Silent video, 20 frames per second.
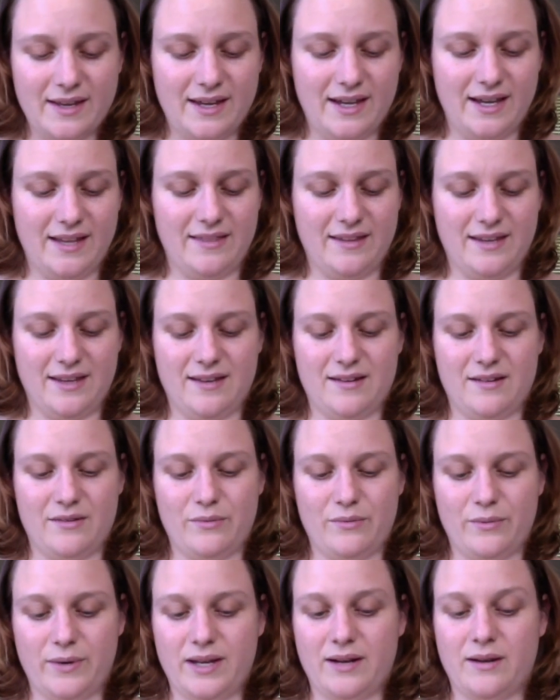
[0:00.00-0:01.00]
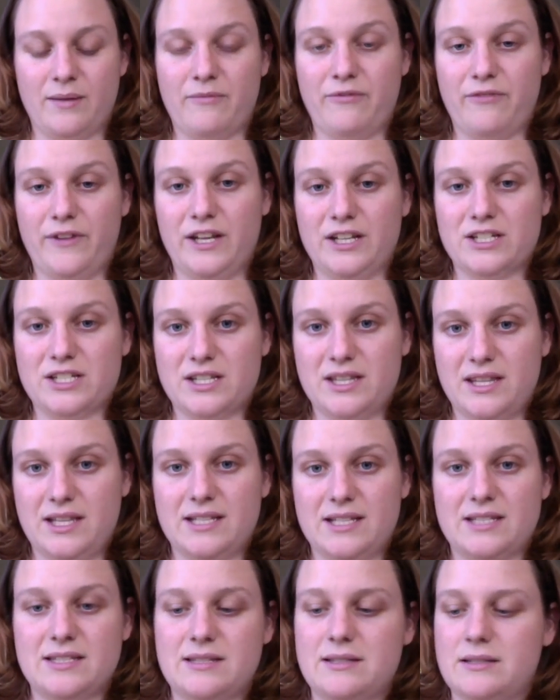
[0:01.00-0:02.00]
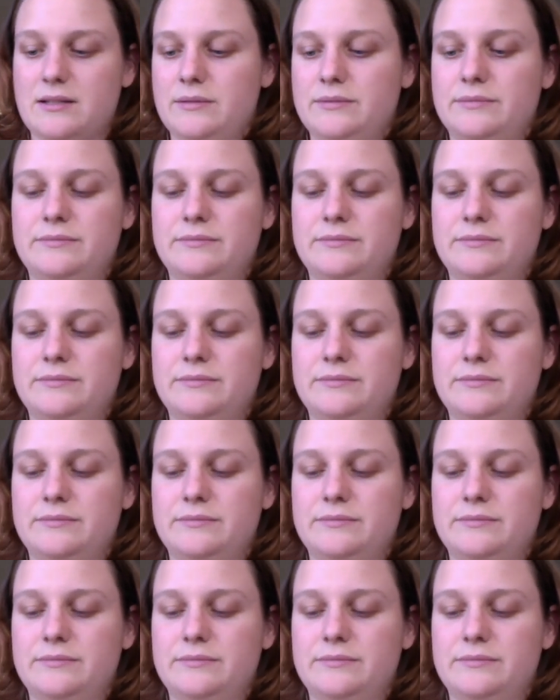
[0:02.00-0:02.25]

And then when I'm finished, this